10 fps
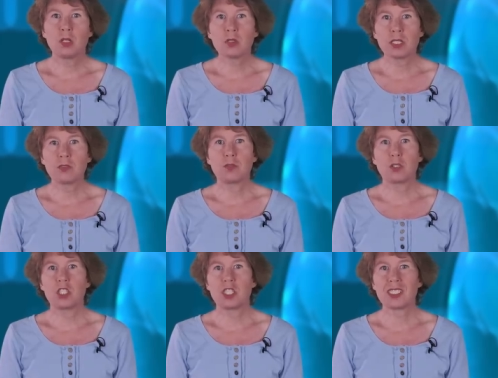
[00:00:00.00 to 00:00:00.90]
looking
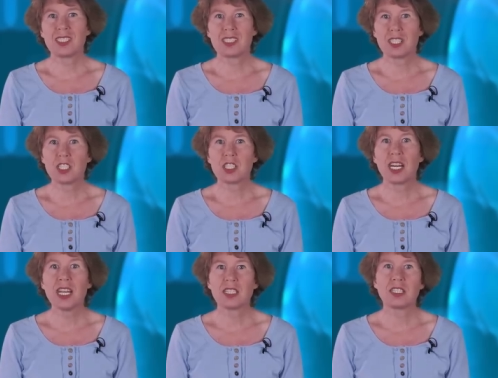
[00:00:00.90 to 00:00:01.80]
for just such an
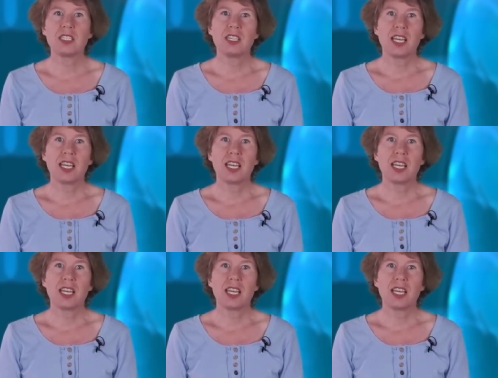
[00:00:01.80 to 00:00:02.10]
ink,